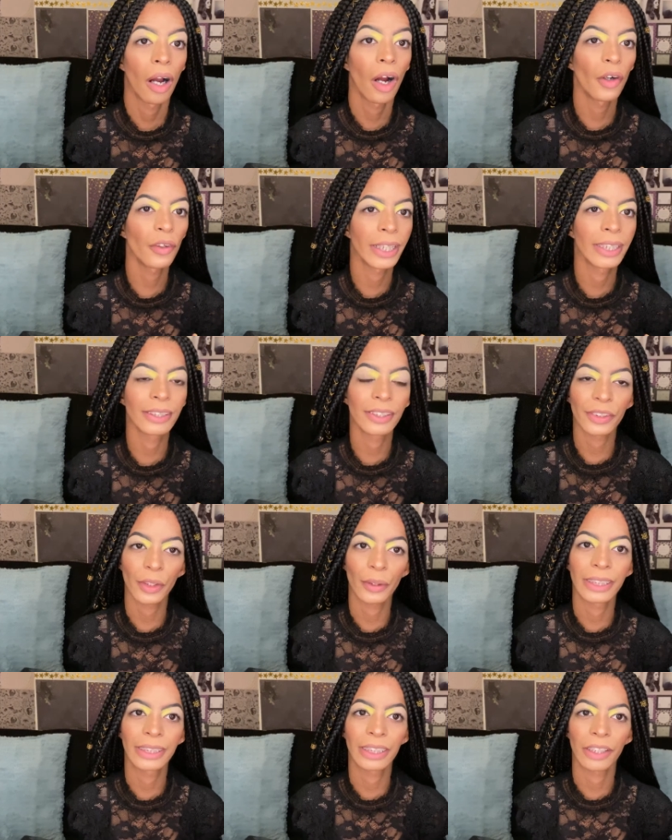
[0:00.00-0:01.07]
Okay, so
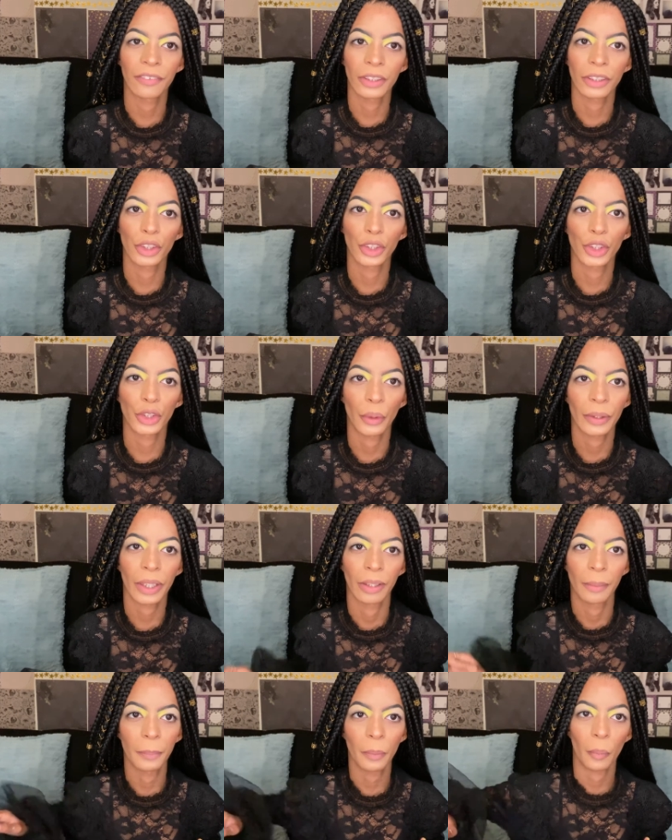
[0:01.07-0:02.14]
it definitely showed
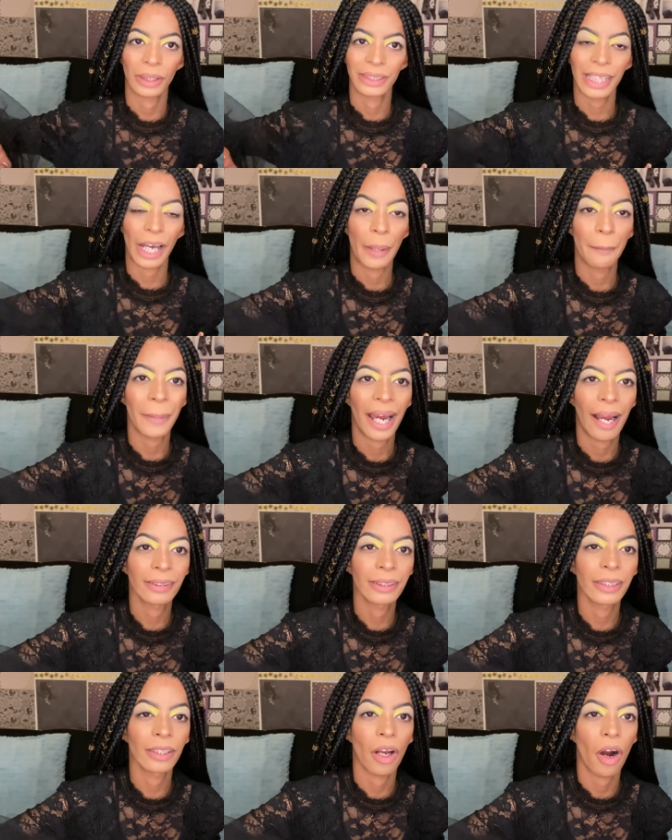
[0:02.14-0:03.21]
up once I packed
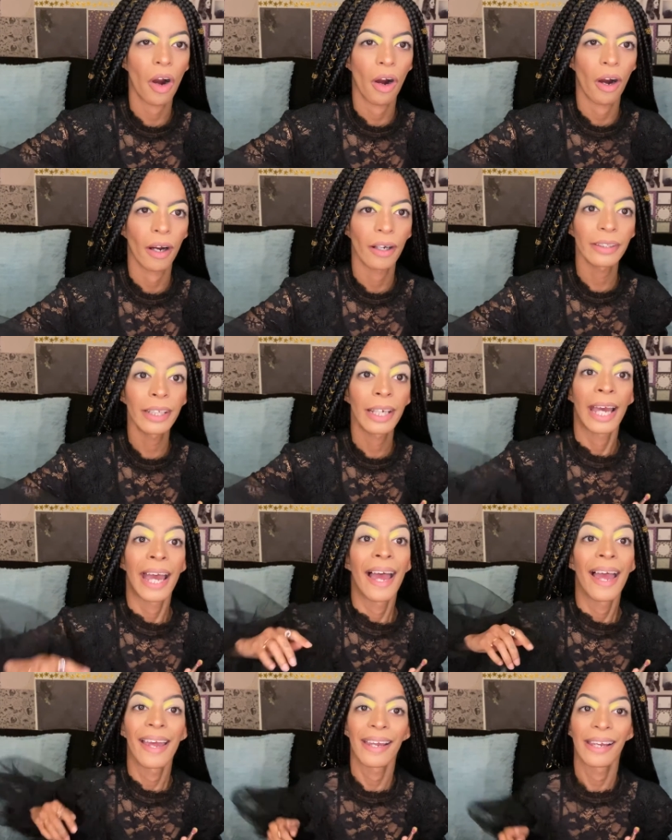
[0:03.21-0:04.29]
it on,
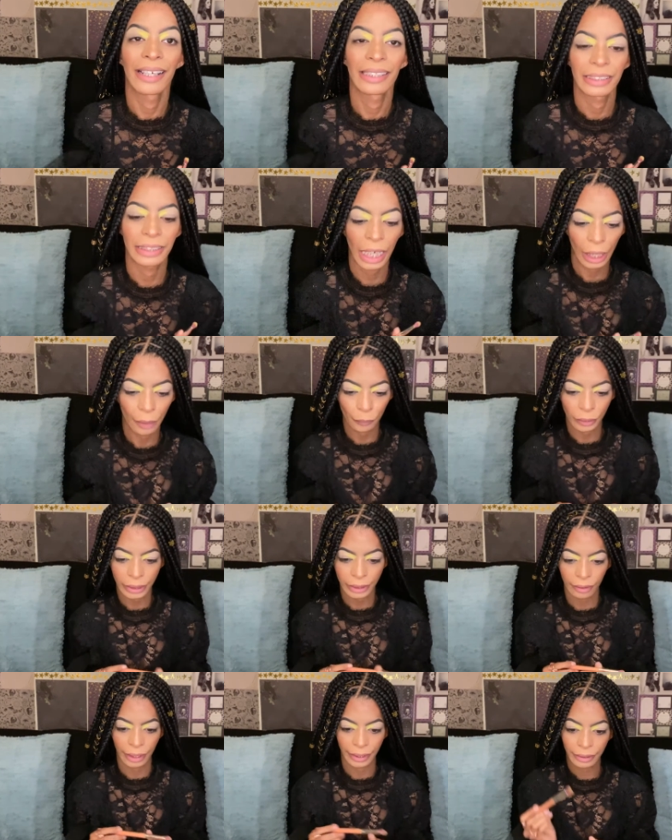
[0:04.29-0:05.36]
and I really
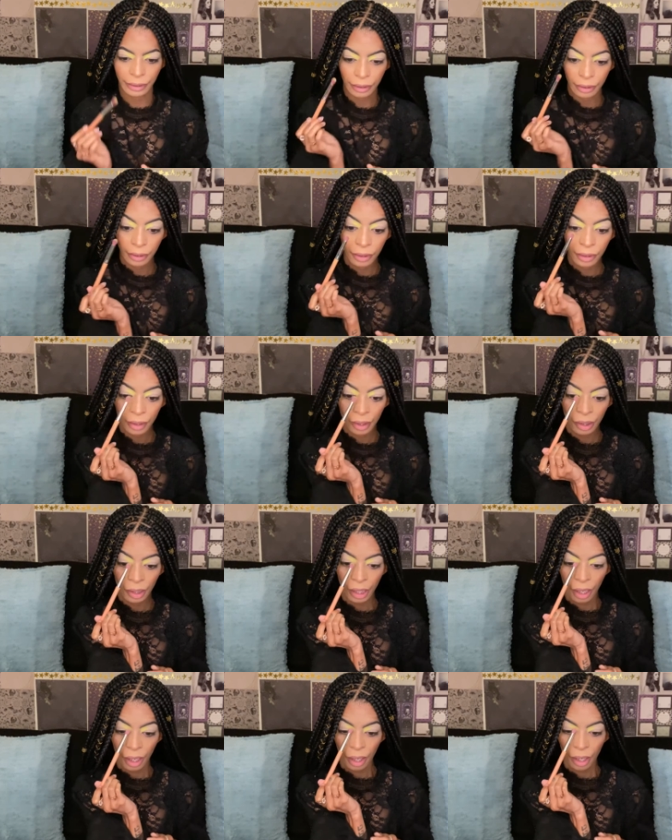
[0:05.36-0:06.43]
like
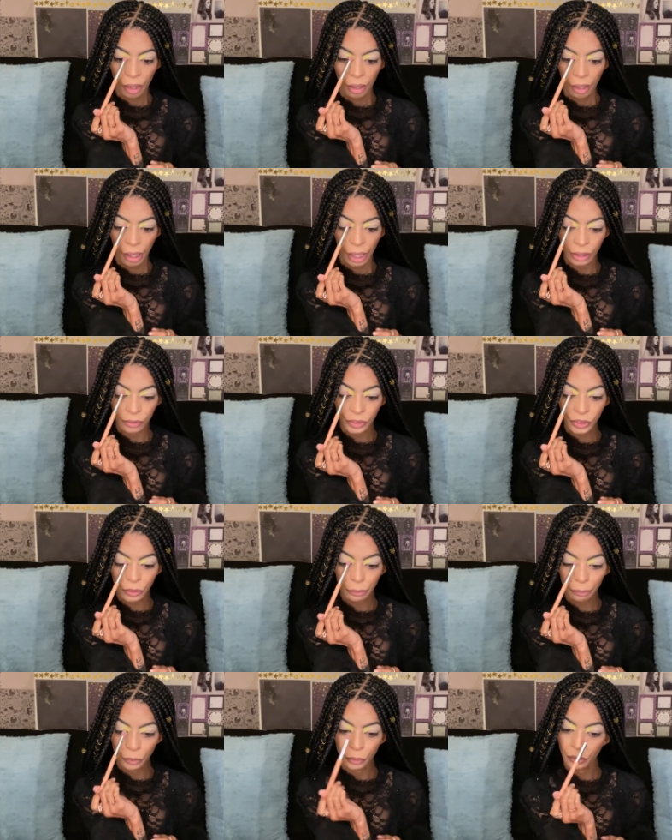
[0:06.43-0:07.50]
how
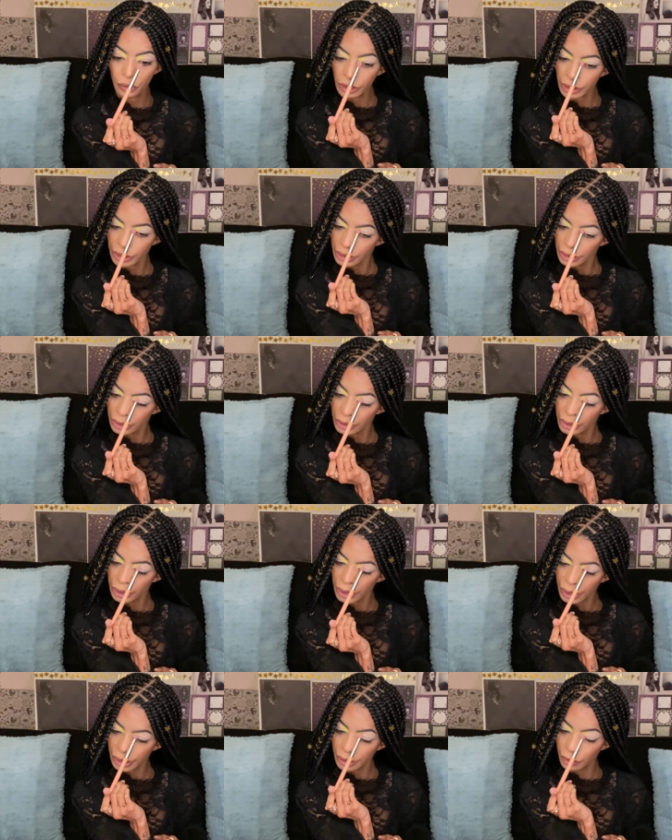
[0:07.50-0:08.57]
smoothly
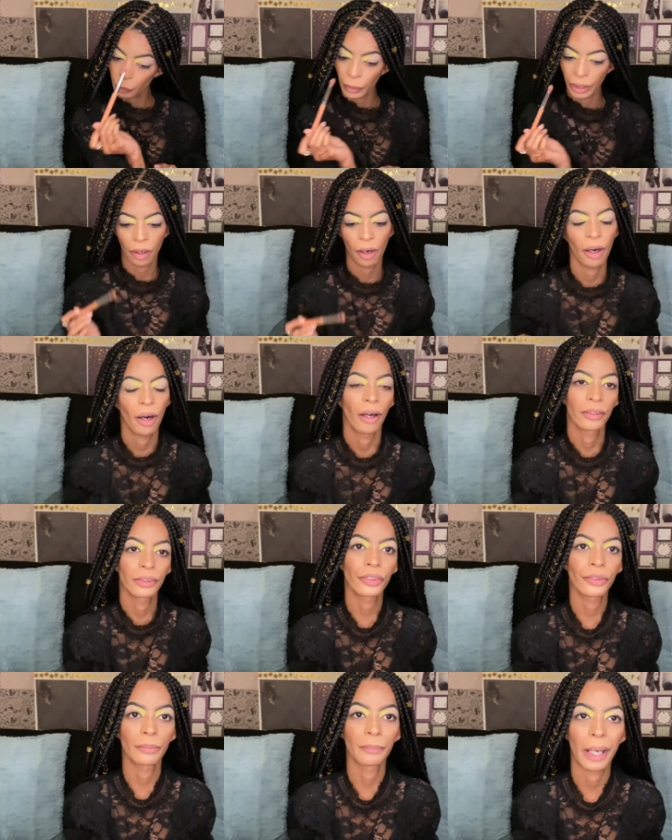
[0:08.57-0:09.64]
it went on
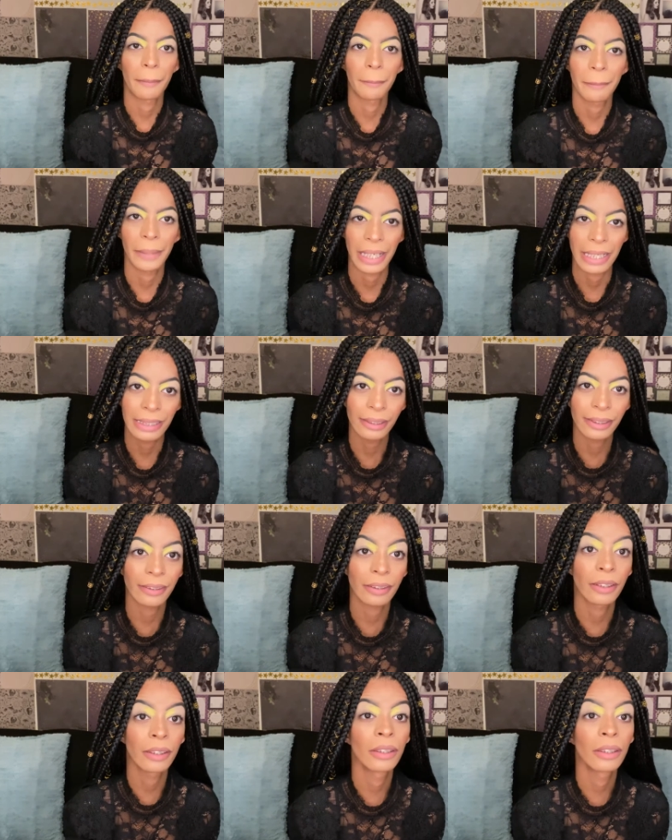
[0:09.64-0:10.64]
to my base.